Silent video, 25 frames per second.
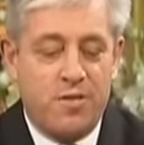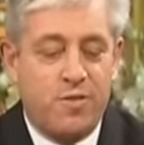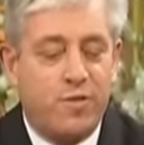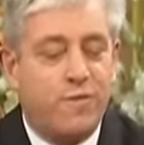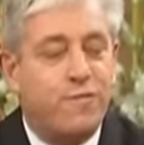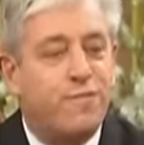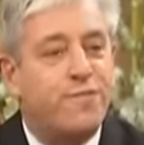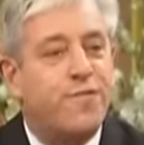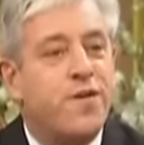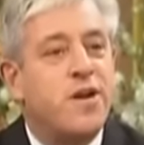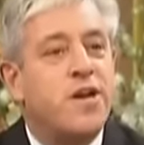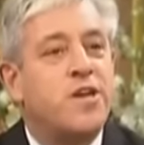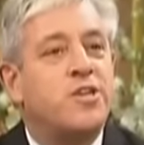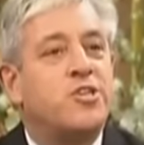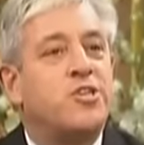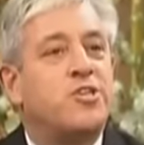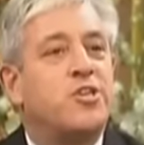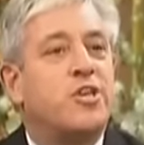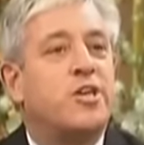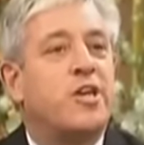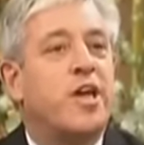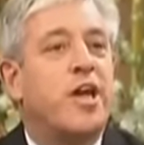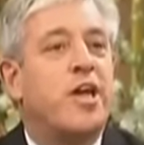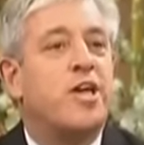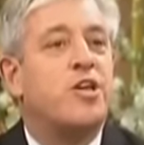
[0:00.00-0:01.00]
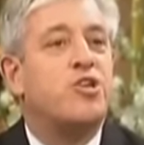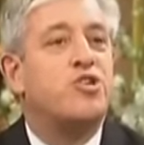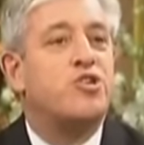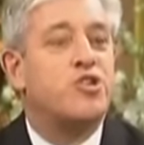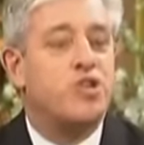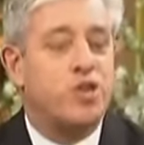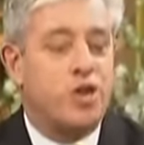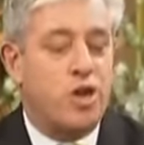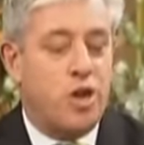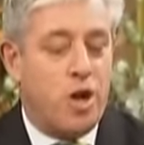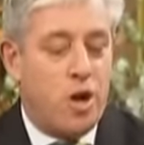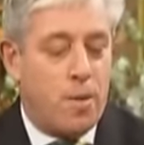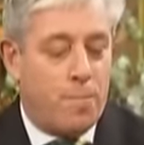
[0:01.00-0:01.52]
The first
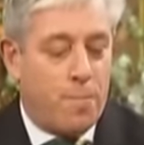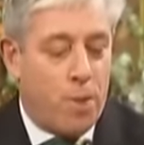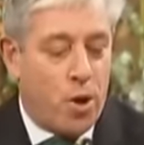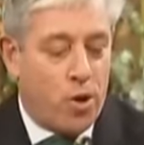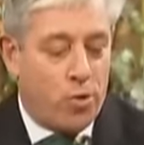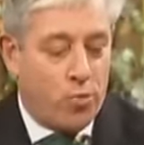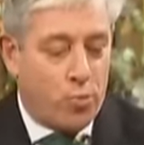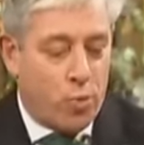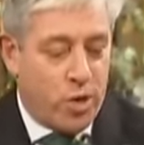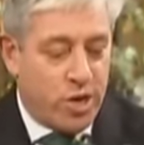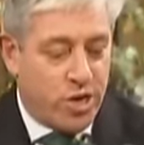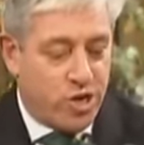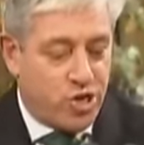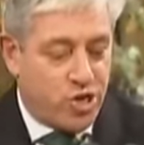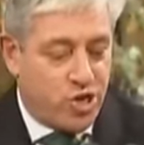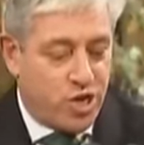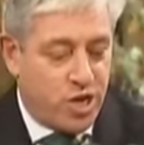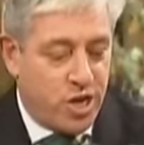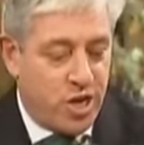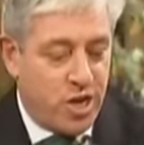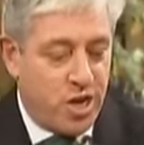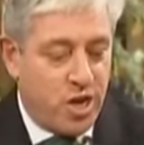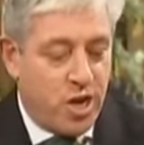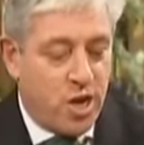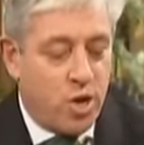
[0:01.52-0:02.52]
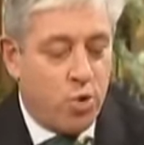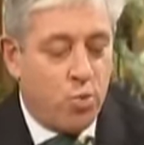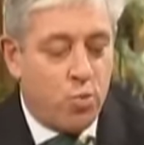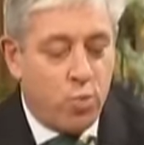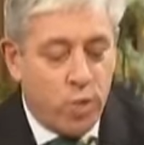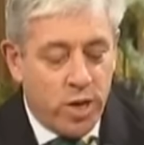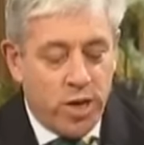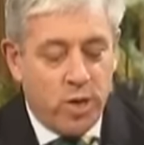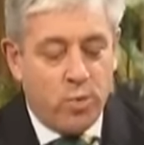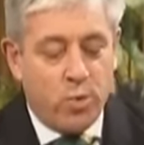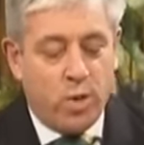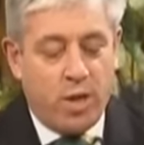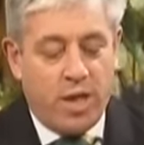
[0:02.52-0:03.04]
occasion upon which
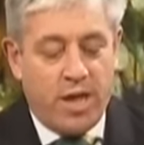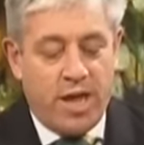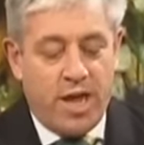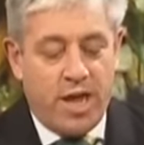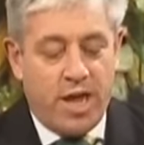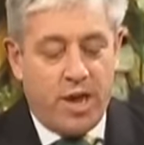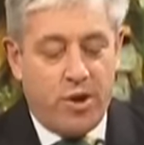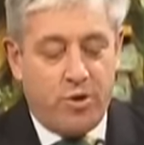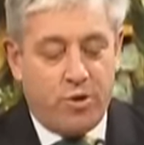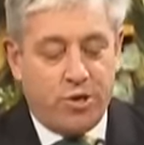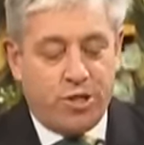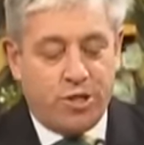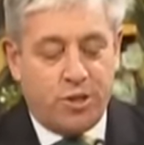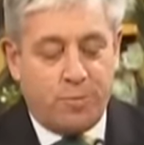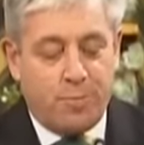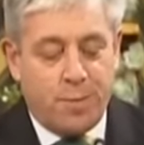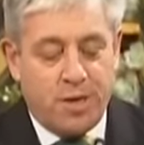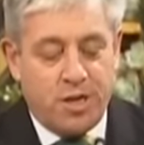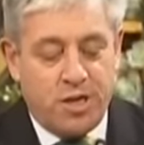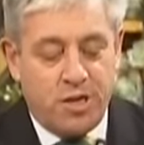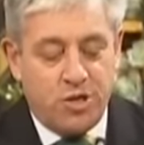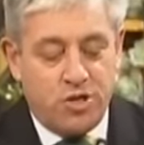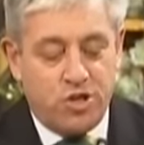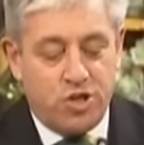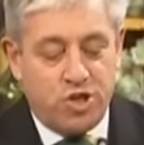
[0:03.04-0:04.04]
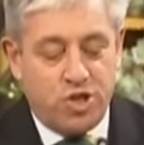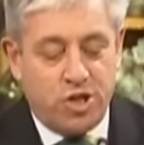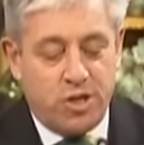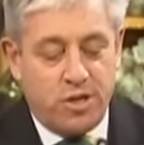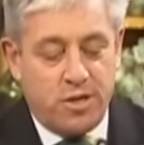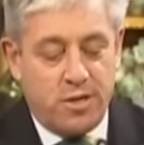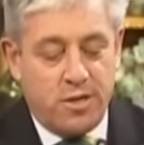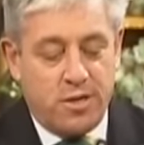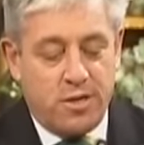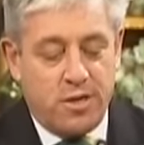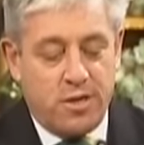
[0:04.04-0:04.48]
we will hear a speech